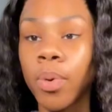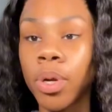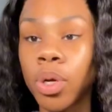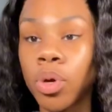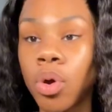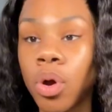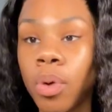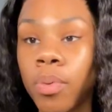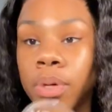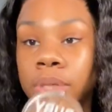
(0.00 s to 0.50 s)
to
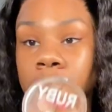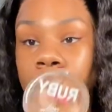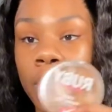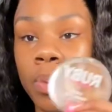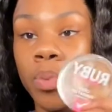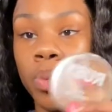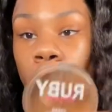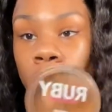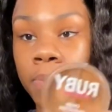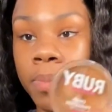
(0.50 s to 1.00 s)
go in with
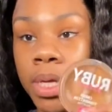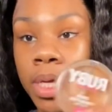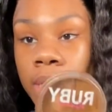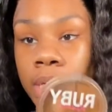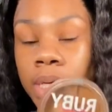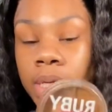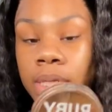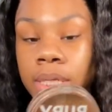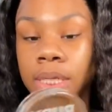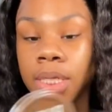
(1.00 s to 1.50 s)
some Ruby
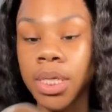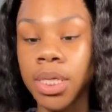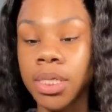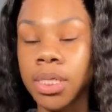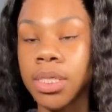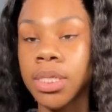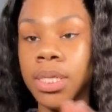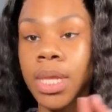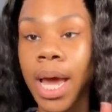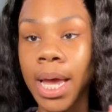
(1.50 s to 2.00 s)
Kisses,
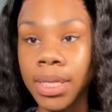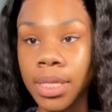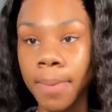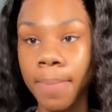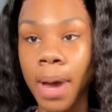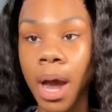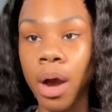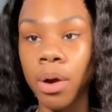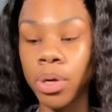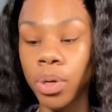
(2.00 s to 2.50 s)
not the
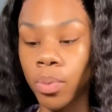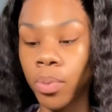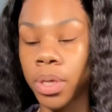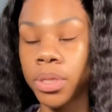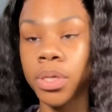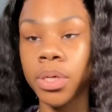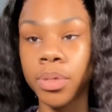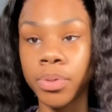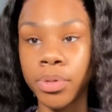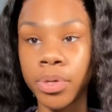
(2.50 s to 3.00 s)
powder one,
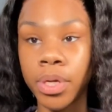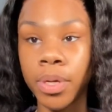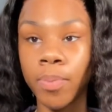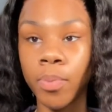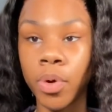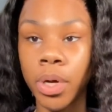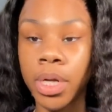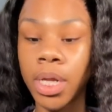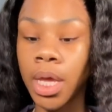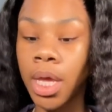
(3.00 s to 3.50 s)
the cream
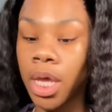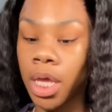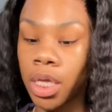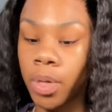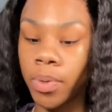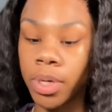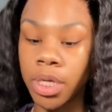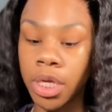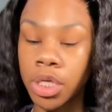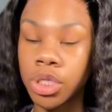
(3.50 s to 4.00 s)
one. You
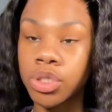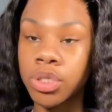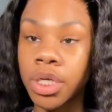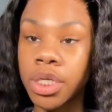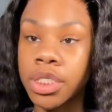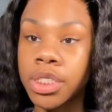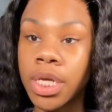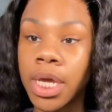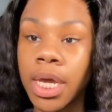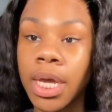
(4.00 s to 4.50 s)
want to get your
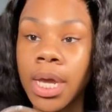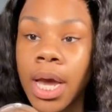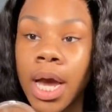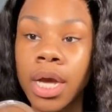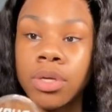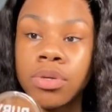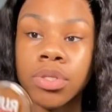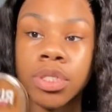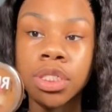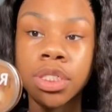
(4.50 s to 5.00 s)
shade. I
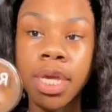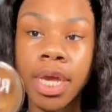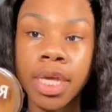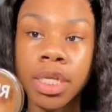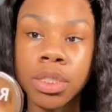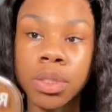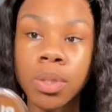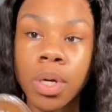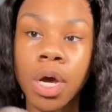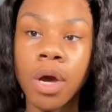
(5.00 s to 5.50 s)
use shade
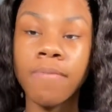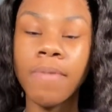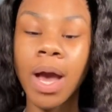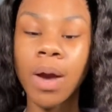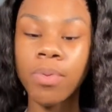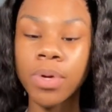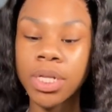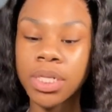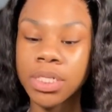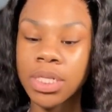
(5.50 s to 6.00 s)
12. I
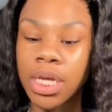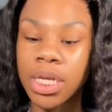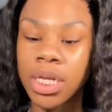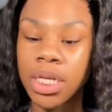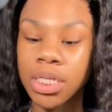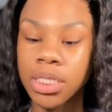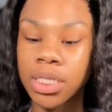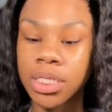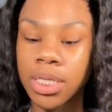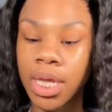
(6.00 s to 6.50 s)
wouldn't say
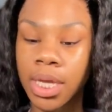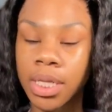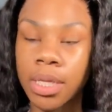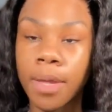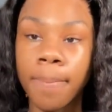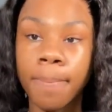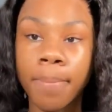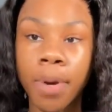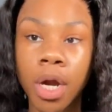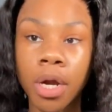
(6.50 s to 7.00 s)
this is like
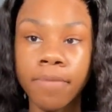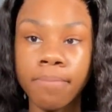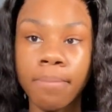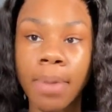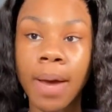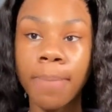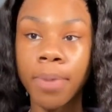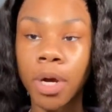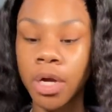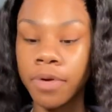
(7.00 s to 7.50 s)

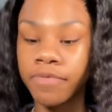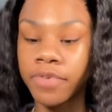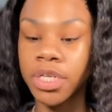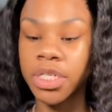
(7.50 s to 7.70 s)
my perfect